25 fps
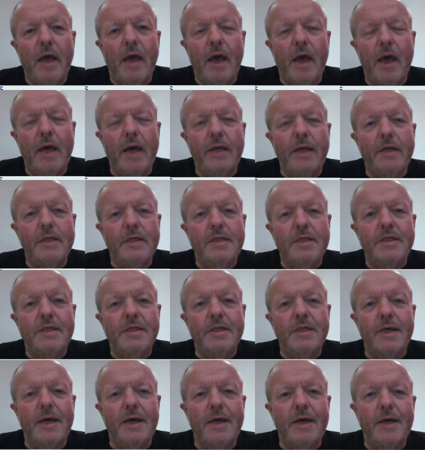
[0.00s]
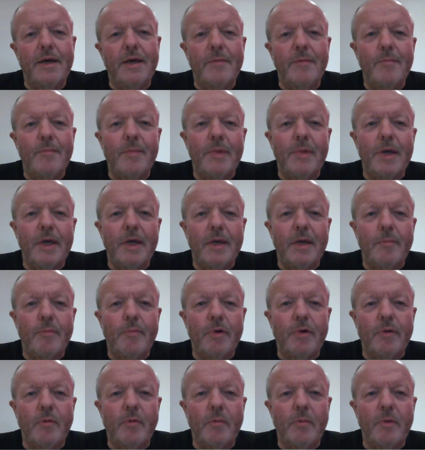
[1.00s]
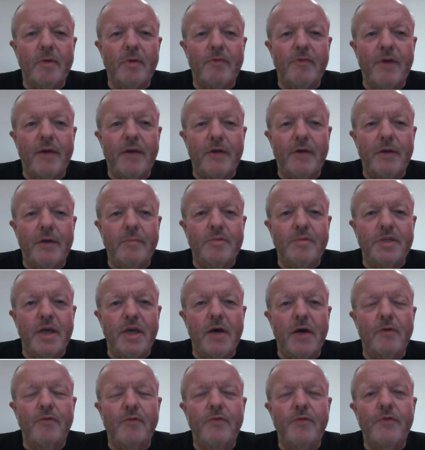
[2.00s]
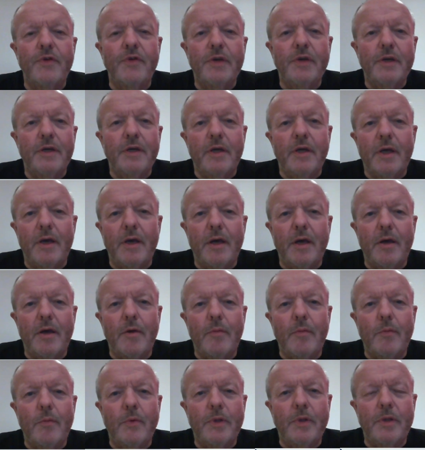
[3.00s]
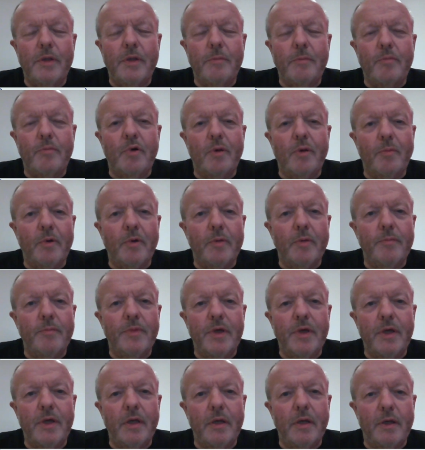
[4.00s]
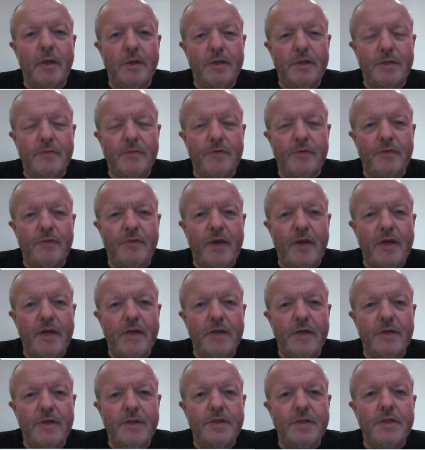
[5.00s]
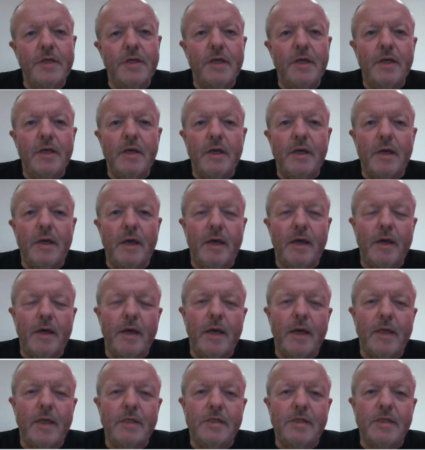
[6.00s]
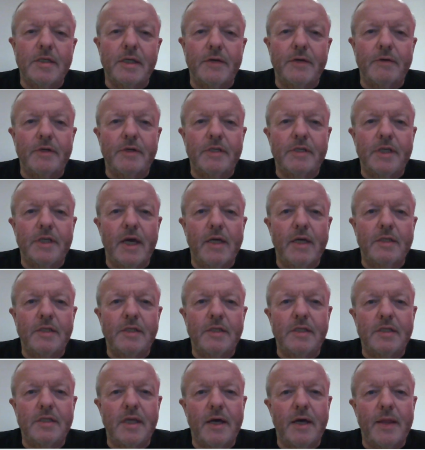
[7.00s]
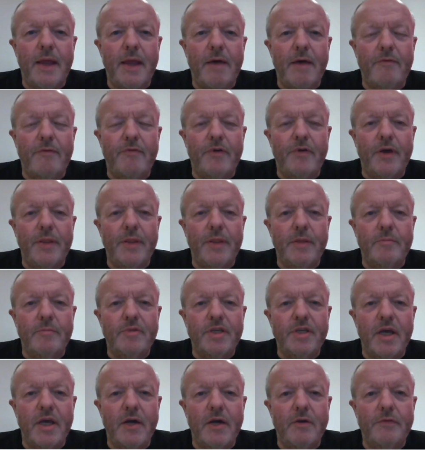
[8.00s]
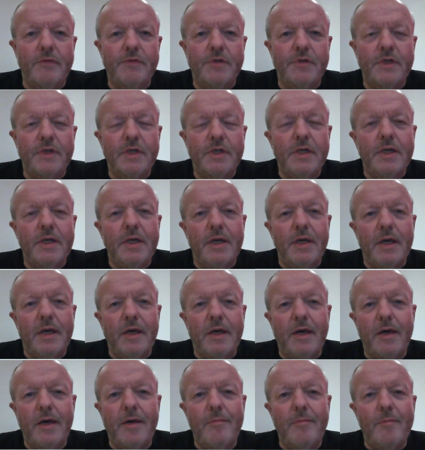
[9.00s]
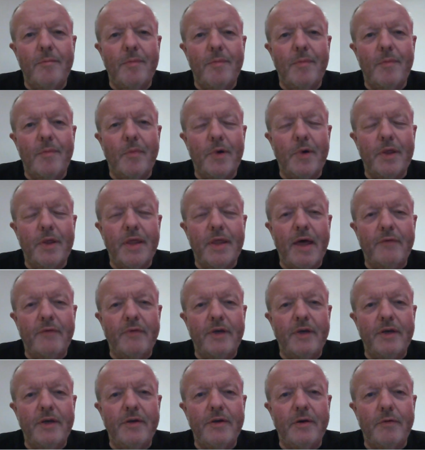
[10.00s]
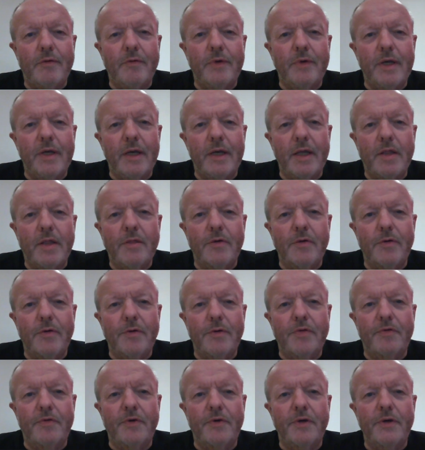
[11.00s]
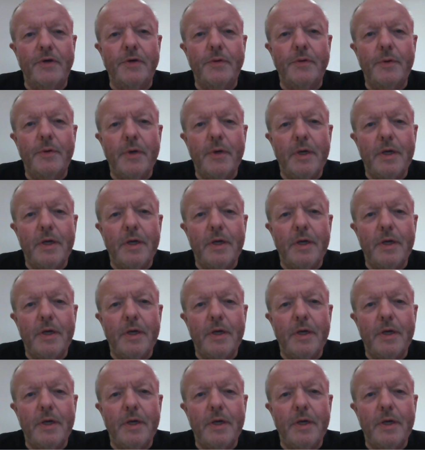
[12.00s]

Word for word: and um, he probably found himself uh, with the problem that lots of offenders uh, in serious cases like that find themselves um, with, having not really thought through